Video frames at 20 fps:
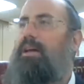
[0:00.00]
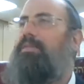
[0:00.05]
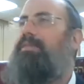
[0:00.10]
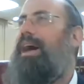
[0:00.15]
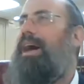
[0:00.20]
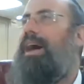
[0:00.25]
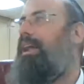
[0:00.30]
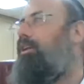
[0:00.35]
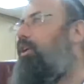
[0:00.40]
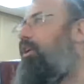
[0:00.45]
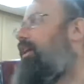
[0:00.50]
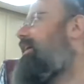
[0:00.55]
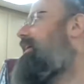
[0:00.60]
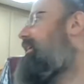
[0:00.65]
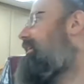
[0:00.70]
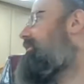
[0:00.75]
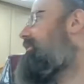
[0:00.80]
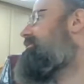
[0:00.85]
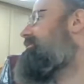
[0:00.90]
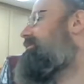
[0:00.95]
The halacha
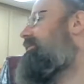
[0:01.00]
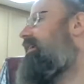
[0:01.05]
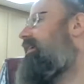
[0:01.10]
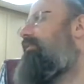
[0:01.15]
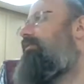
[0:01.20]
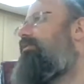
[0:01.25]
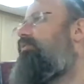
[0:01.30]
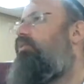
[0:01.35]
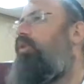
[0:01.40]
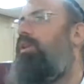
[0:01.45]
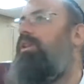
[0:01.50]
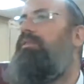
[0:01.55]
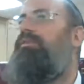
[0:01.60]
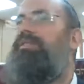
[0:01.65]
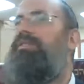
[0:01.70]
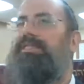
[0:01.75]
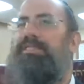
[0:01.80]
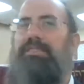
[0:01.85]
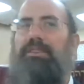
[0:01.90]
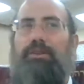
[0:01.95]
is, if one of
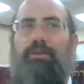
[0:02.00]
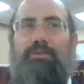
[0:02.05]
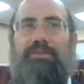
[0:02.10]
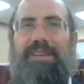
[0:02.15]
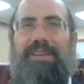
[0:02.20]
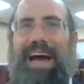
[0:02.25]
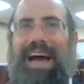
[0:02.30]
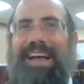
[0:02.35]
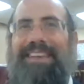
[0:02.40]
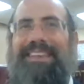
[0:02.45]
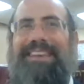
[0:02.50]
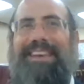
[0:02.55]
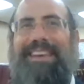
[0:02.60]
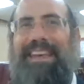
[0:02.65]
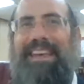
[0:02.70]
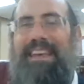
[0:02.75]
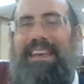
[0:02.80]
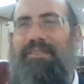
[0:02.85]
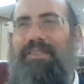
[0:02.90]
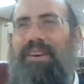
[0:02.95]
the stones had
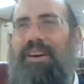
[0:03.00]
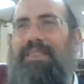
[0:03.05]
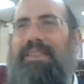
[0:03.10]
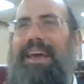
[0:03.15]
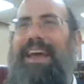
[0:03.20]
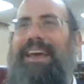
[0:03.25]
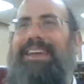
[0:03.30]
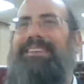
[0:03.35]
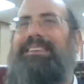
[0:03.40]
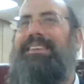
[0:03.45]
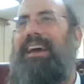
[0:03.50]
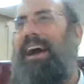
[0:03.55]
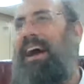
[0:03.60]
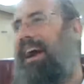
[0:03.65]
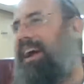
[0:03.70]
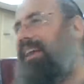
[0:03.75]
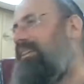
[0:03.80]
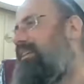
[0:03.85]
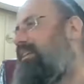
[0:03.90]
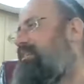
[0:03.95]
even a
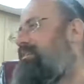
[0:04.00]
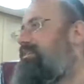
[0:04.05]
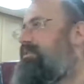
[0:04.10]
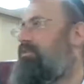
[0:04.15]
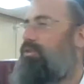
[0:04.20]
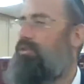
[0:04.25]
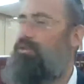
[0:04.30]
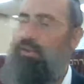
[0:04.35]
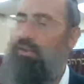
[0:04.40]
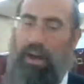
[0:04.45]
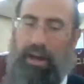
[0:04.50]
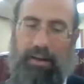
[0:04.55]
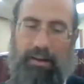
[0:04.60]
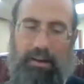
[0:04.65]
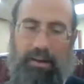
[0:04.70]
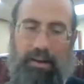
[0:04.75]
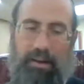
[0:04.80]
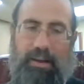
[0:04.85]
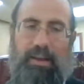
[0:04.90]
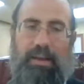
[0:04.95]
tiniest crack,
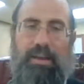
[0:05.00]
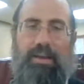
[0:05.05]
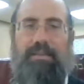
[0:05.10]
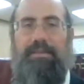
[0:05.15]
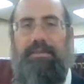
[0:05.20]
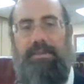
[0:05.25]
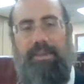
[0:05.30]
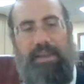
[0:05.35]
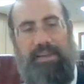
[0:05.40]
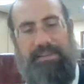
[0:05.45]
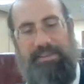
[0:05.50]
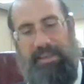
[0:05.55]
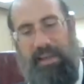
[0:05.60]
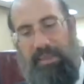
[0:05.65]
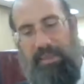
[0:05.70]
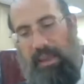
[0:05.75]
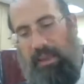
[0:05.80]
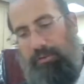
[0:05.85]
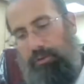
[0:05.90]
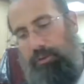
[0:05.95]
to the
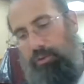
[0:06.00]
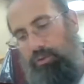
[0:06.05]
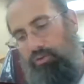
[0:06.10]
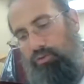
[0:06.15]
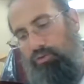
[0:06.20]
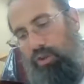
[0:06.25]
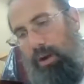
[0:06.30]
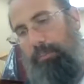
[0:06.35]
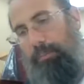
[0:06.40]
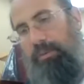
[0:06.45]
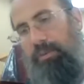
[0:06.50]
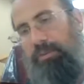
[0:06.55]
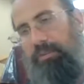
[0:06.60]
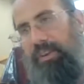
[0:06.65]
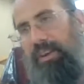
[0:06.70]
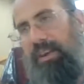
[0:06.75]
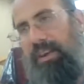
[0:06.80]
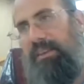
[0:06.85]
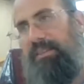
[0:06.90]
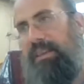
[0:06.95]
extent that if you'd rub your
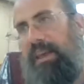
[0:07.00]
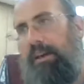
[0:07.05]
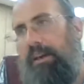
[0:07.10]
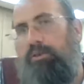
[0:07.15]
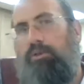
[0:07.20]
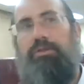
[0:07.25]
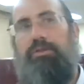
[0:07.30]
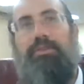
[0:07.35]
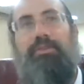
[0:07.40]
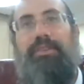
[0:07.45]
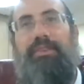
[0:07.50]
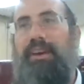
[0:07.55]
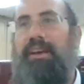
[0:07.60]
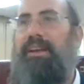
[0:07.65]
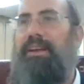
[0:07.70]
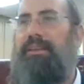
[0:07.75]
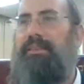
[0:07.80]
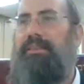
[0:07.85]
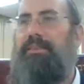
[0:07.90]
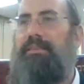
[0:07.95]
fingernail, you'd feel
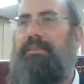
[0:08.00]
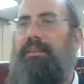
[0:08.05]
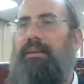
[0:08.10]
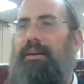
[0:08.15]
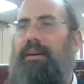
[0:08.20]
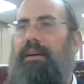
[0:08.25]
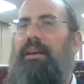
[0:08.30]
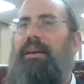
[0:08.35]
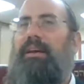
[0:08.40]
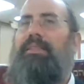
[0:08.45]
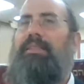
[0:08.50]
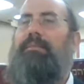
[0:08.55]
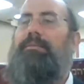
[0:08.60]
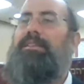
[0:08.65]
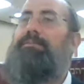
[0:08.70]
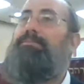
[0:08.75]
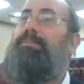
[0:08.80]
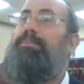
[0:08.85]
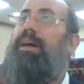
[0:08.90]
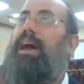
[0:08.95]
it, the
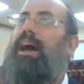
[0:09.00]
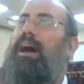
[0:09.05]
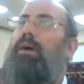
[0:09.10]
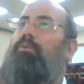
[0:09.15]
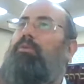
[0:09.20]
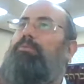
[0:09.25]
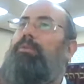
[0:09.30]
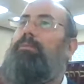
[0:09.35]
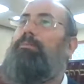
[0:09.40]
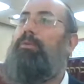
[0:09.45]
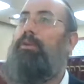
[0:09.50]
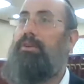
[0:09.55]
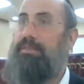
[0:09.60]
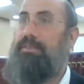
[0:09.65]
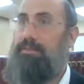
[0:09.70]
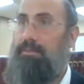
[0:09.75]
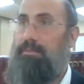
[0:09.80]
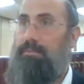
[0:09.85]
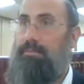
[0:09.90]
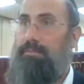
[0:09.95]
Mizbeach would be
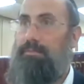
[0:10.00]
possible.